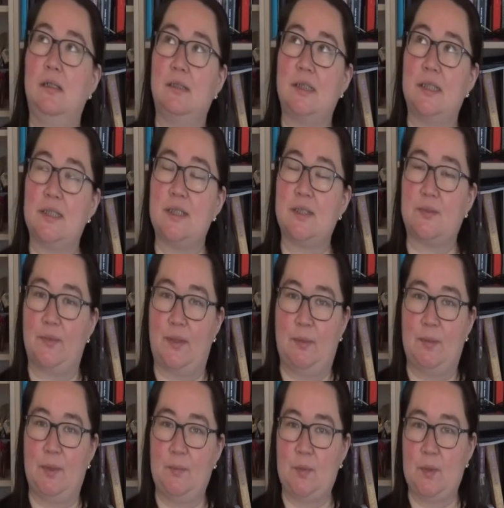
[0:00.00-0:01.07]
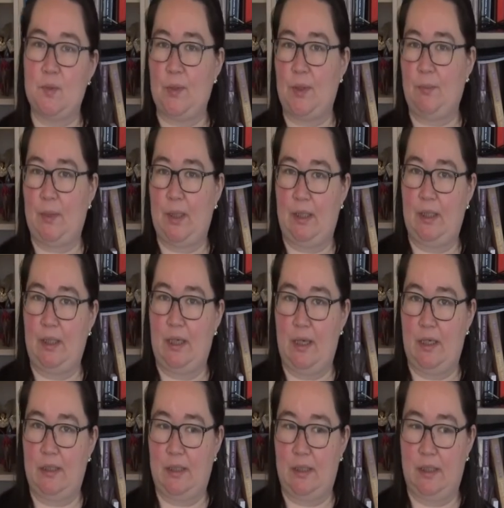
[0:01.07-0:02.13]
disagreement between me
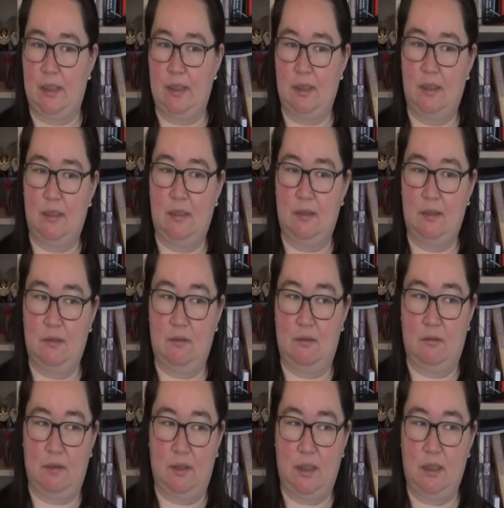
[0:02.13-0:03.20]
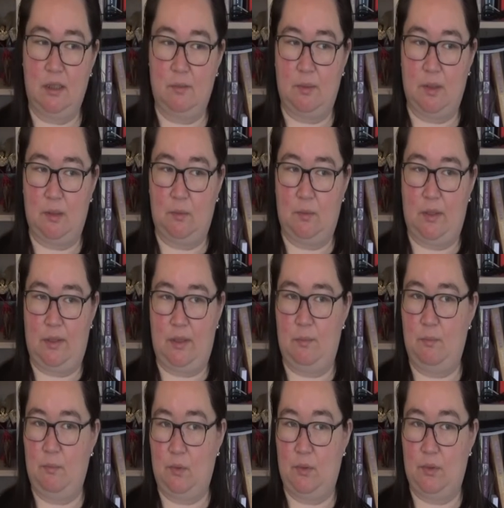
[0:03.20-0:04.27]
and a colleague about whether
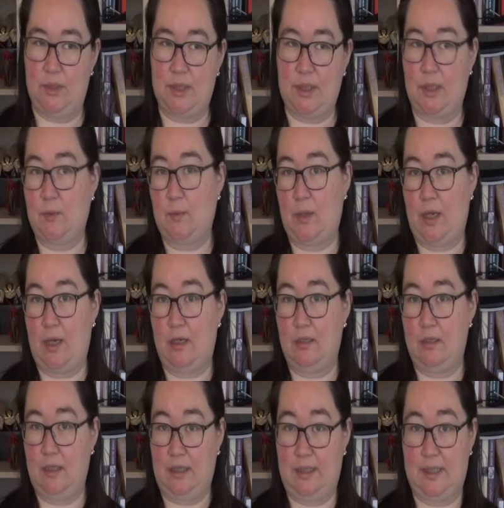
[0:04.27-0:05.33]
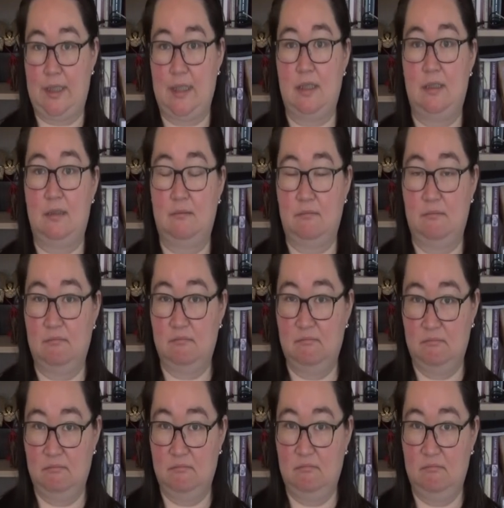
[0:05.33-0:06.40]
boys can wear glitter.
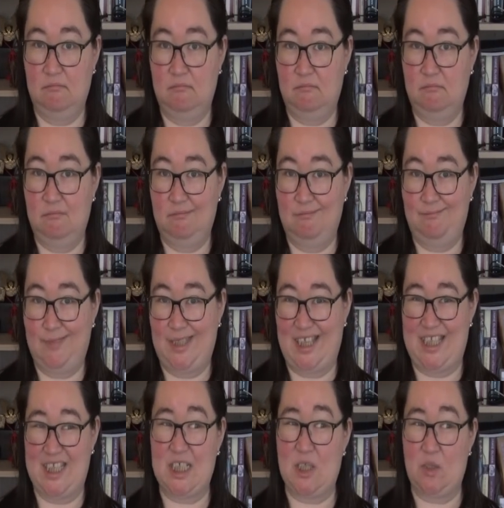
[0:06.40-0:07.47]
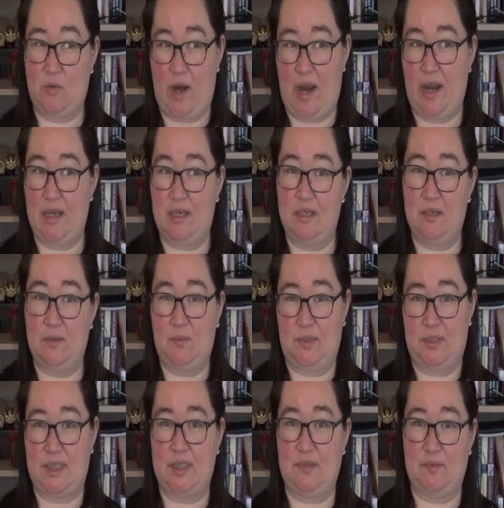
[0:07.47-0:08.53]
It's grey
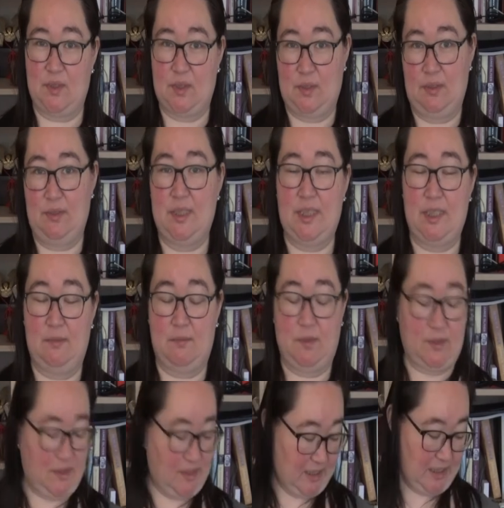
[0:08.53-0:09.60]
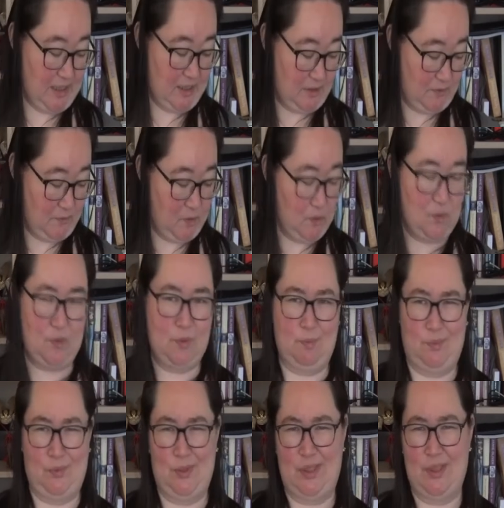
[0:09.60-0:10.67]
with silver glitter. Of course a
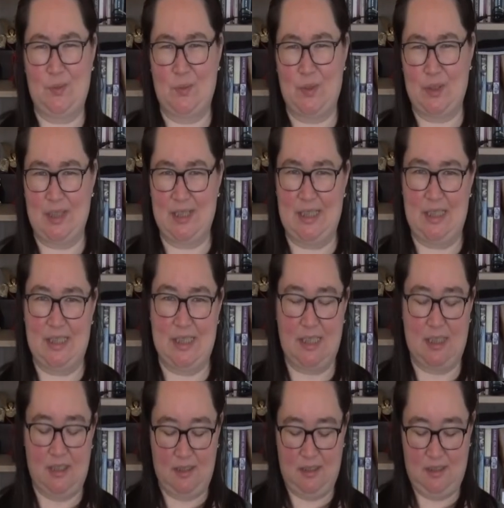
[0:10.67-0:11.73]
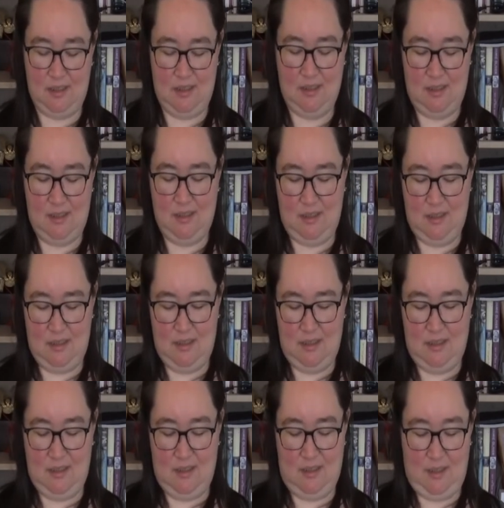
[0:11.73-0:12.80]
boy can wear glitter.
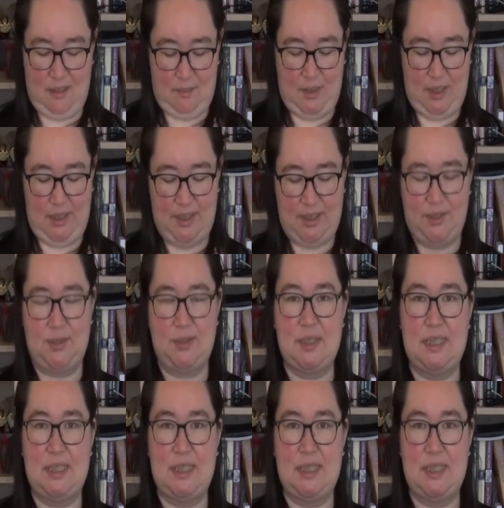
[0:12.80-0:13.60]
I mean, it's not